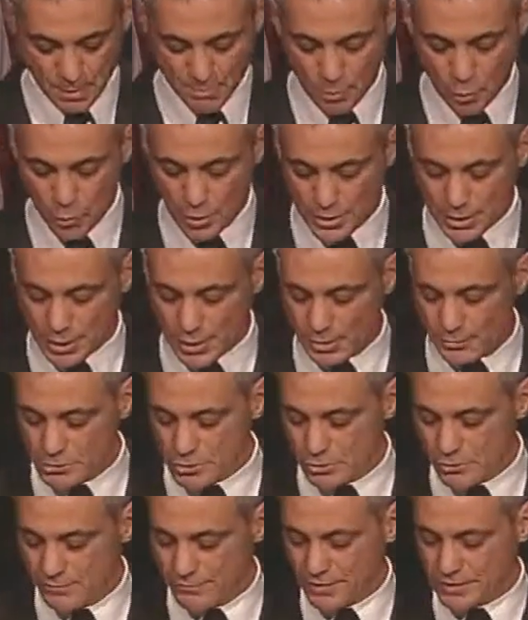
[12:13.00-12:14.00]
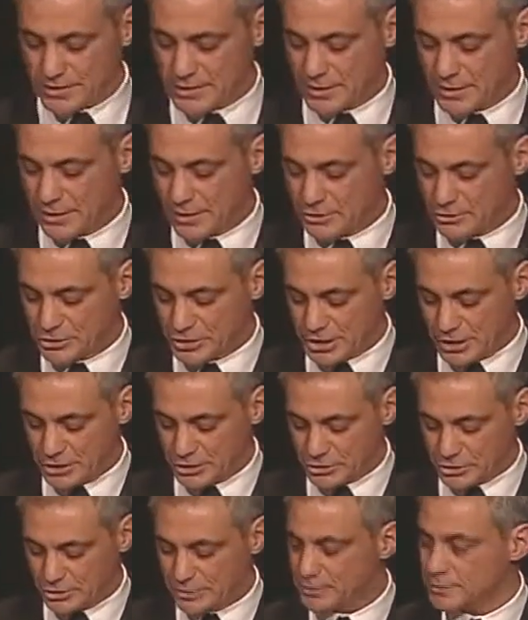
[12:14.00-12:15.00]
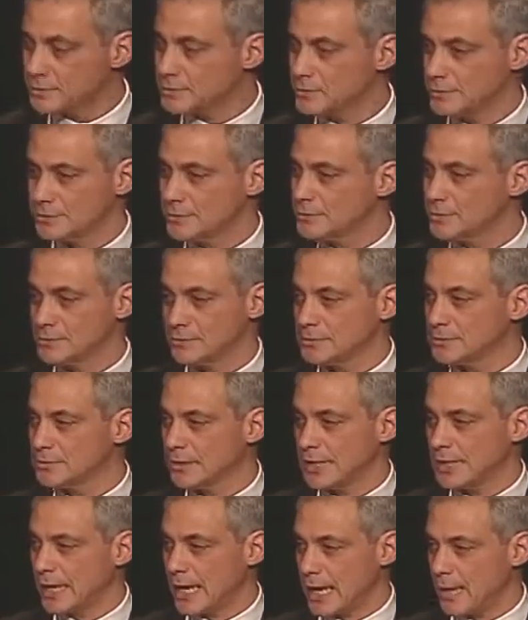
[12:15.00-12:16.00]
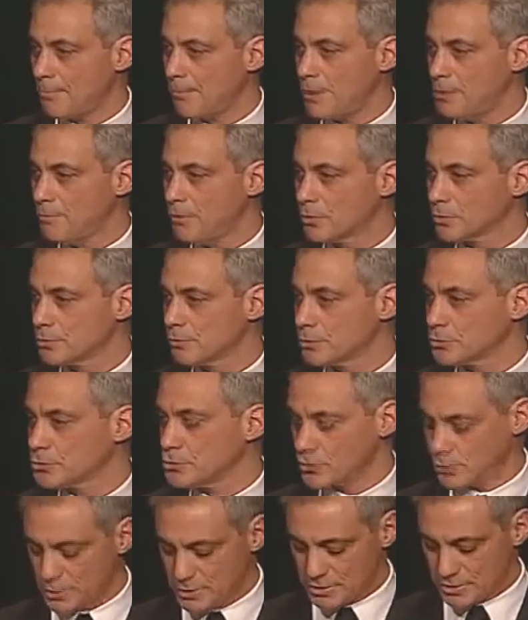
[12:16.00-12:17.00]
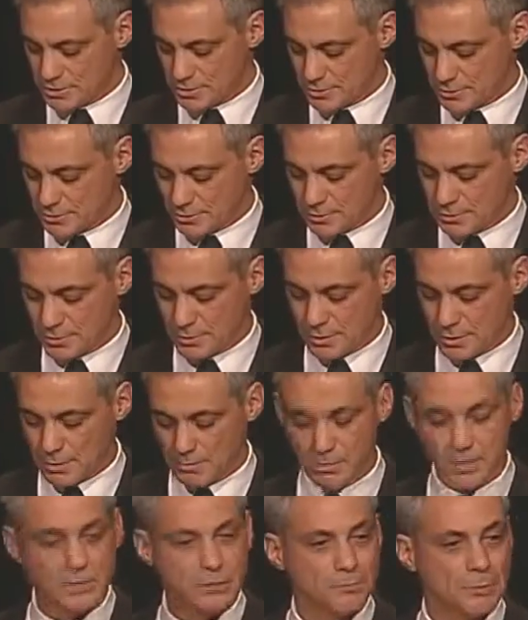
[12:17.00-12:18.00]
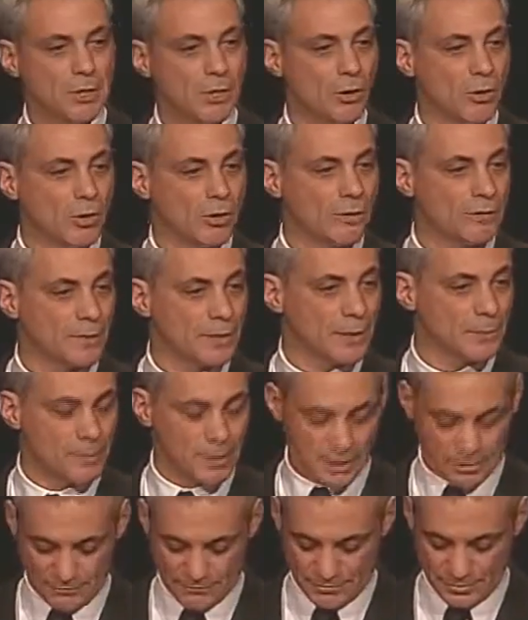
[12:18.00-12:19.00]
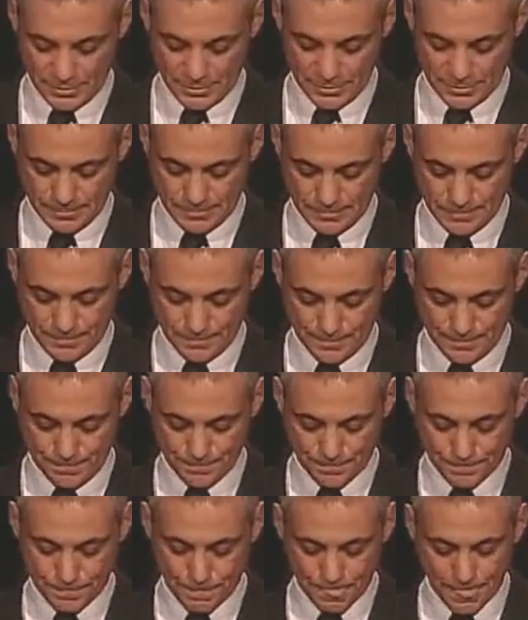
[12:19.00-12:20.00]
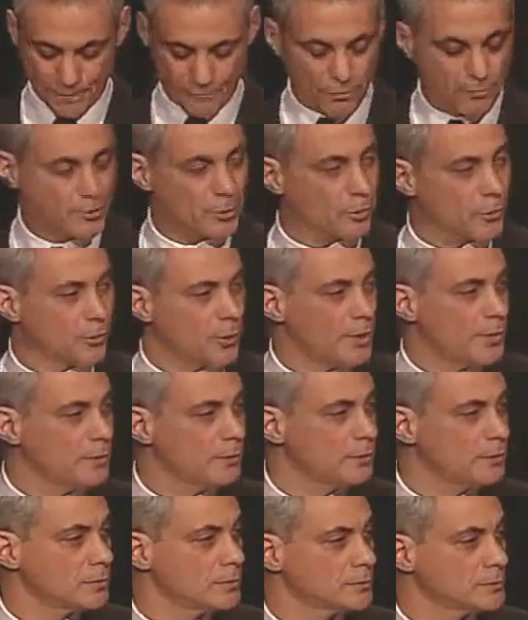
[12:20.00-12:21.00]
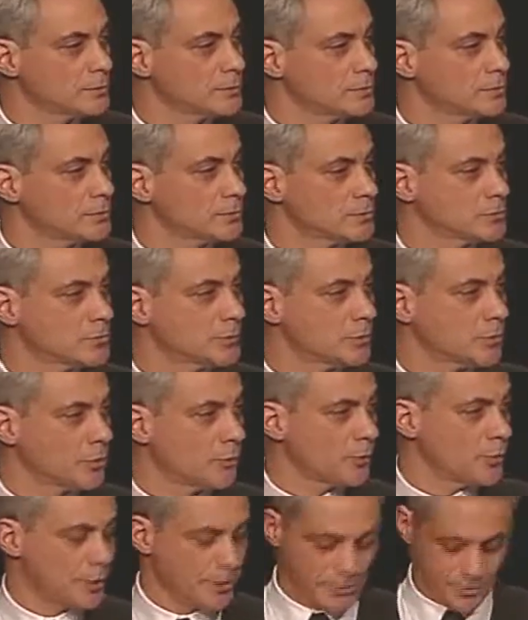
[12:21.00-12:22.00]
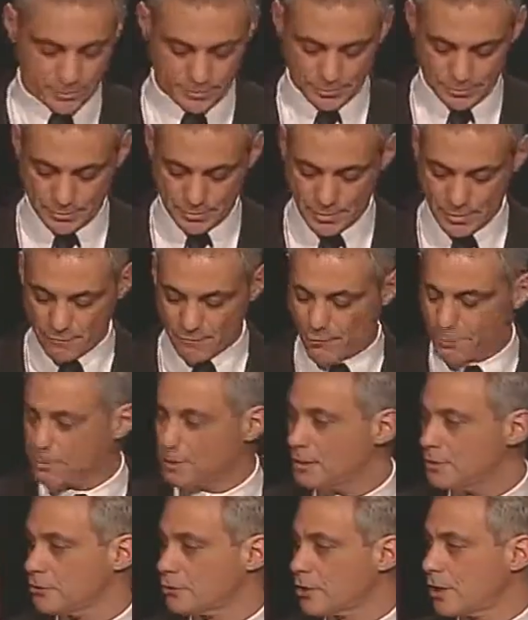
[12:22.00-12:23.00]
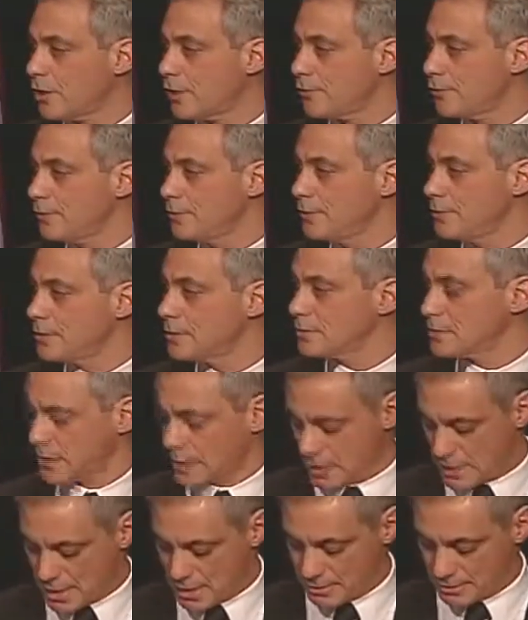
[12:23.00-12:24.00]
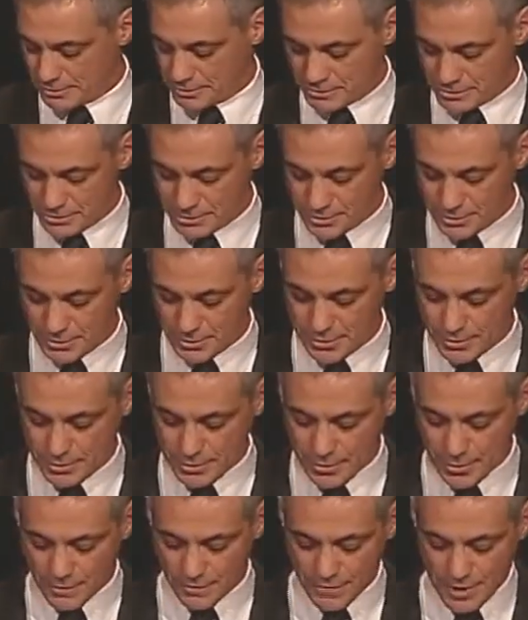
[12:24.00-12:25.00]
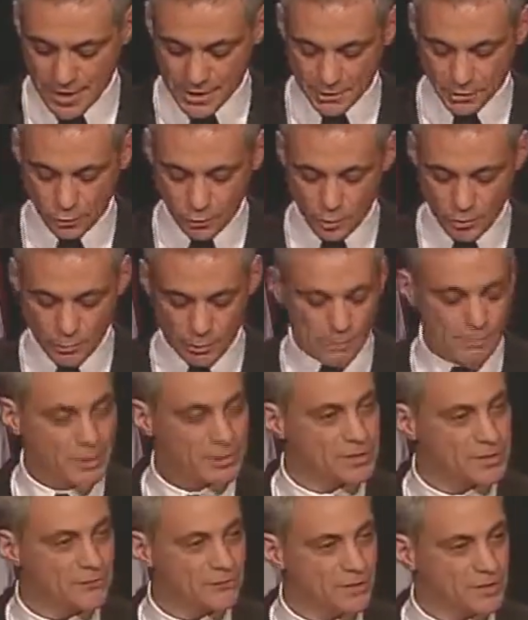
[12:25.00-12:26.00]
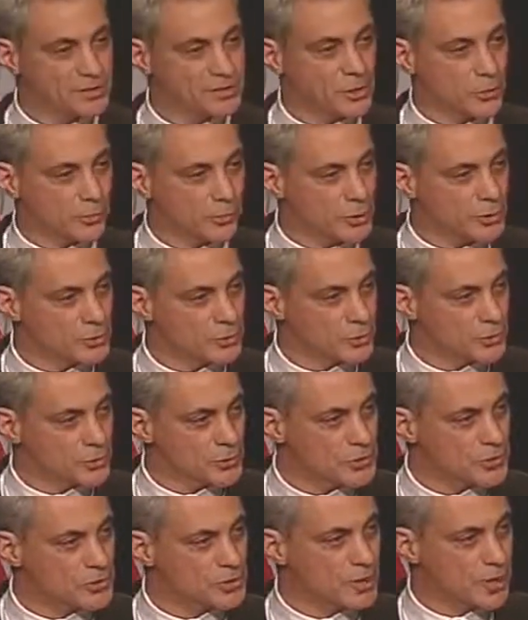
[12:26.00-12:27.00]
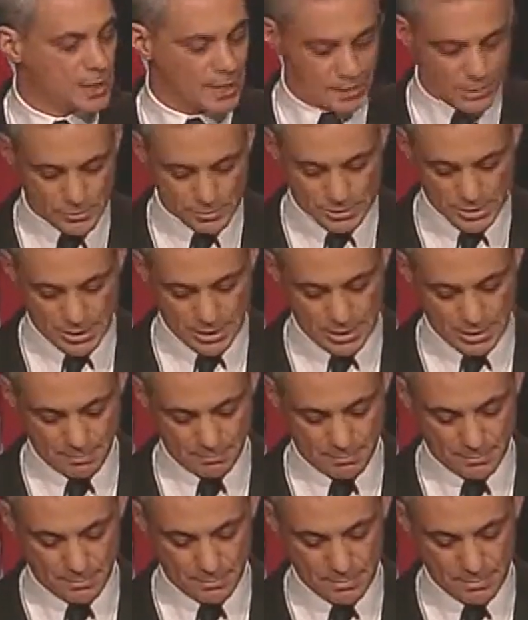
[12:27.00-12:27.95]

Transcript: But when it comes to investing in education, it can't be multiple choice, it must be all the above. From the cradle to the career, from kindergarten to college, that is where we must invest our resources and our time.